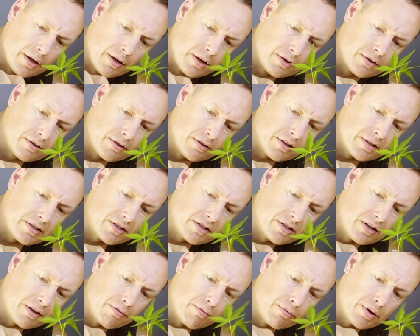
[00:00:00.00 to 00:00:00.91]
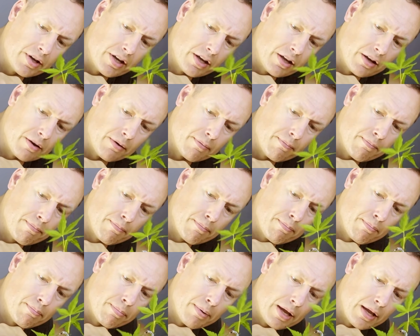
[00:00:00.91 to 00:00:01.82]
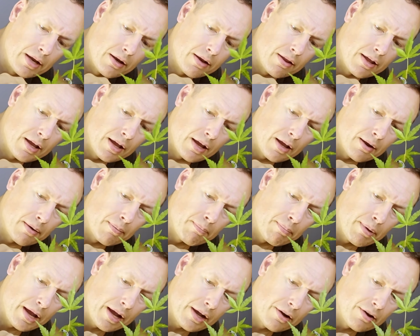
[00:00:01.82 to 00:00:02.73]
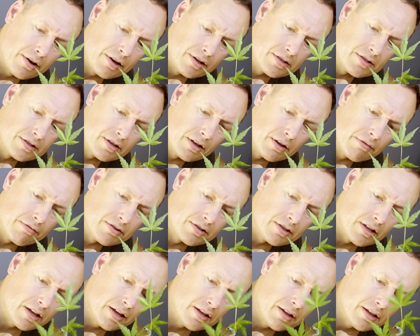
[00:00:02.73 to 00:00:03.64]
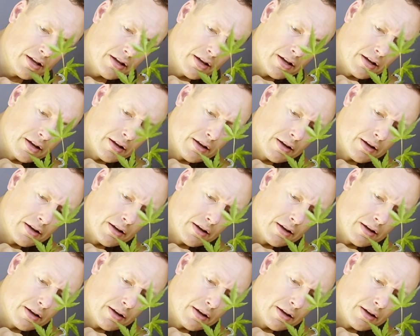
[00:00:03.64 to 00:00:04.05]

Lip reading: So let's see if we can bend that back on itself slightly.